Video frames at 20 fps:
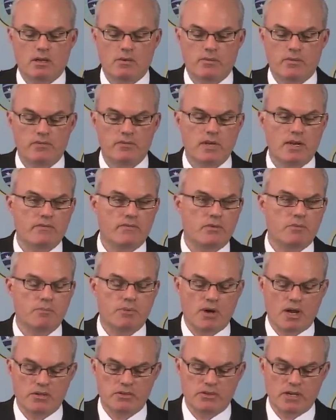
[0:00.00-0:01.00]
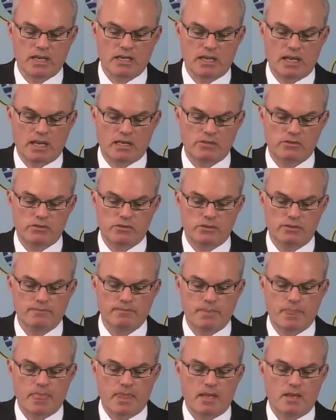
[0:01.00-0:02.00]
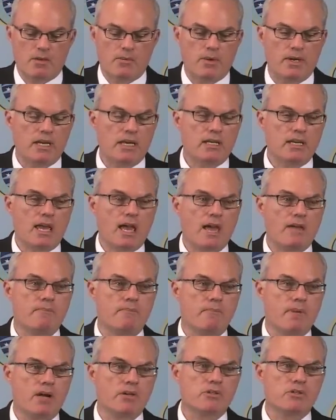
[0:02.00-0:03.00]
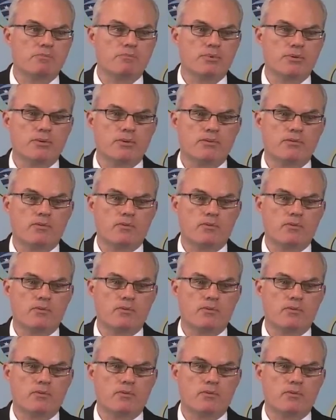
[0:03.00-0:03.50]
we've done for prostate cancer. We need to have much improved